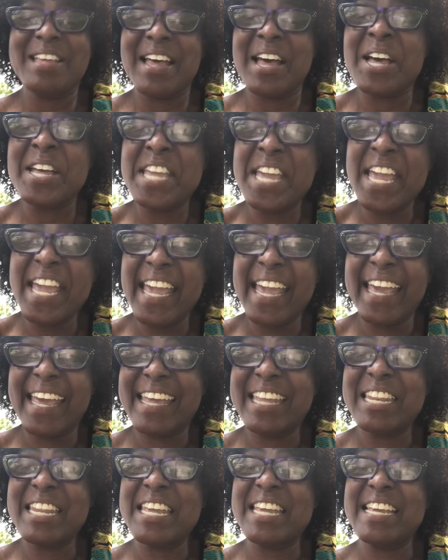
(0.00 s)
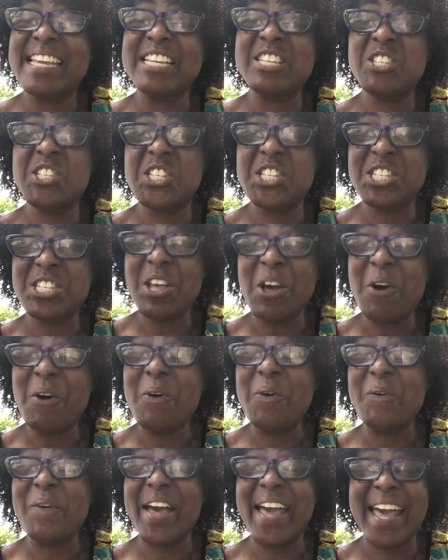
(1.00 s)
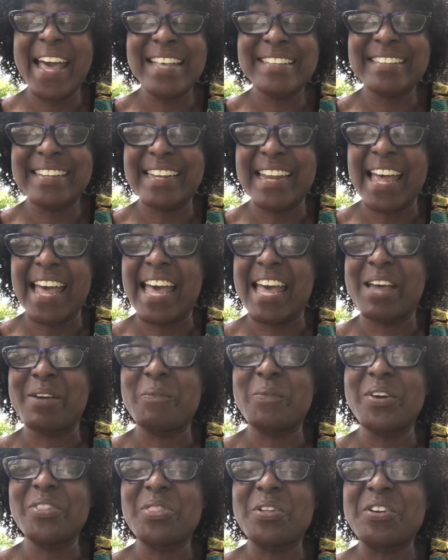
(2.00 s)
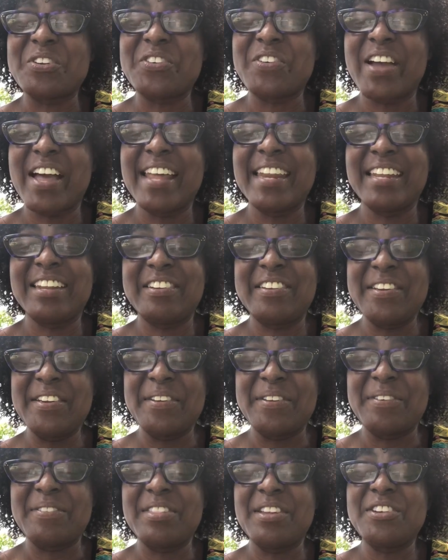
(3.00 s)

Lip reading: Again, it is so asinine what they're trying to do.